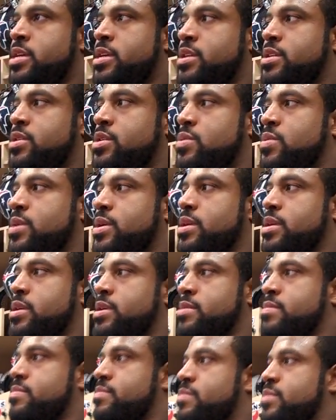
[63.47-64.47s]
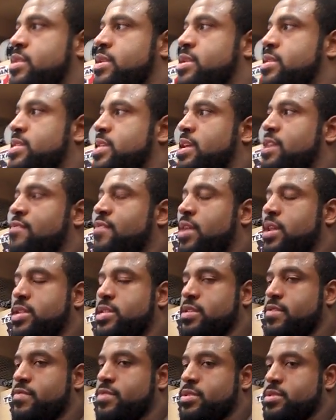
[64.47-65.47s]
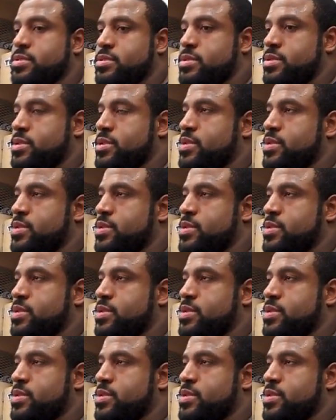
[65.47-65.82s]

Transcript: you know, we didn't take advantage of it.